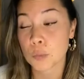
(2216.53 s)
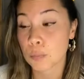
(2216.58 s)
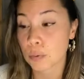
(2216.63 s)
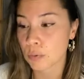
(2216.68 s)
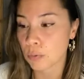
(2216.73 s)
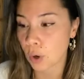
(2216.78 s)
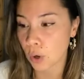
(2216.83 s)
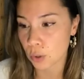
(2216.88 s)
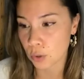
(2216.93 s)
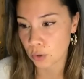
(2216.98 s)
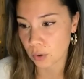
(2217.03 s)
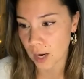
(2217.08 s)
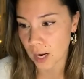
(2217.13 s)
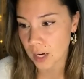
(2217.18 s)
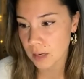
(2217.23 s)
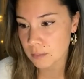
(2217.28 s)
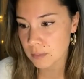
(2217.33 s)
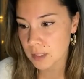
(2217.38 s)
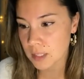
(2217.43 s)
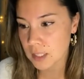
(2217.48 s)

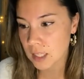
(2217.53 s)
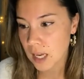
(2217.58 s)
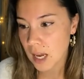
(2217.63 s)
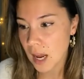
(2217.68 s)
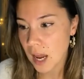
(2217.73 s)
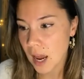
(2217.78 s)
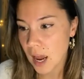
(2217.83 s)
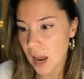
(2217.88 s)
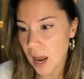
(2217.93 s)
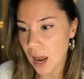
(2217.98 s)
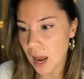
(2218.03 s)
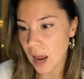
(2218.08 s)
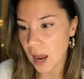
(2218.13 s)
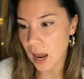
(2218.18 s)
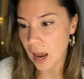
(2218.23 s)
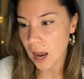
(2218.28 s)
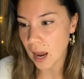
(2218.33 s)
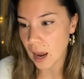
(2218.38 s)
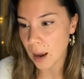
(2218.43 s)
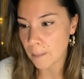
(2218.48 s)
/programs,
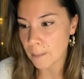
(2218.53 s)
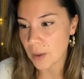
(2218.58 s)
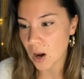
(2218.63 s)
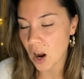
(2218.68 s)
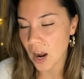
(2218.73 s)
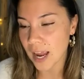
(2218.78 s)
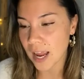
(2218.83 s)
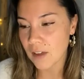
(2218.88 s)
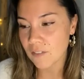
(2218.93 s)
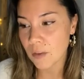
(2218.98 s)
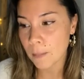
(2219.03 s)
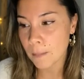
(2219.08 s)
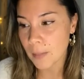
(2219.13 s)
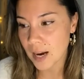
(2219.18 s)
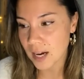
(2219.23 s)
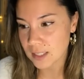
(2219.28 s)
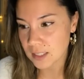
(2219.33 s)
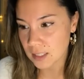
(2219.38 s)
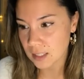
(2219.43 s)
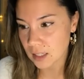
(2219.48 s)
I have a
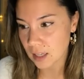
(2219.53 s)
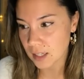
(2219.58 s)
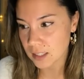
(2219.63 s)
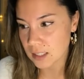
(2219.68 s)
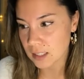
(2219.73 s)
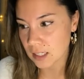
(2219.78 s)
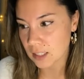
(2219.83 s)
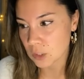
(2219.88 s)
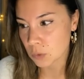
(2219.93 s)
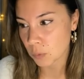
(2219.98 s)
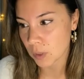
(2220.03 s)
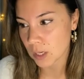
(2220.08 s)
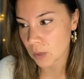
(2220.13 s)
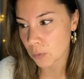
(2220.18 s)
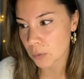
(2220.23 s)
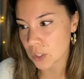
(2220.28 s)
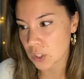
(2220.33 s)
masterclass next week,